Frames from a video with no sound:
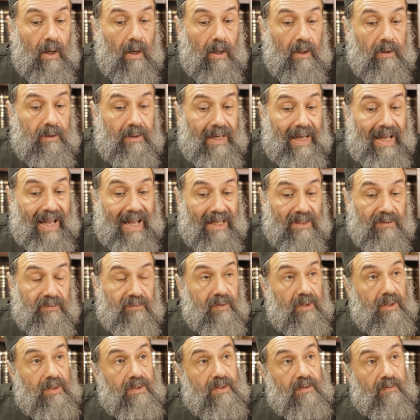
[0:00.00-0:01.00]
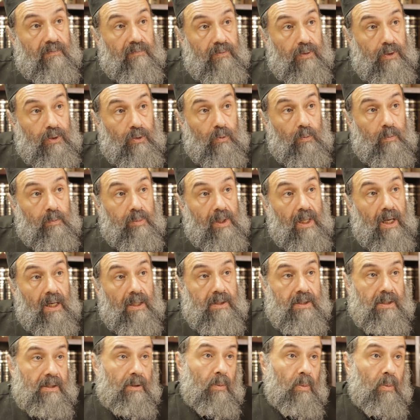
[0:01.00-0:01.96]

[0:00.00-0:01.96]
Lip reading: an address few blocks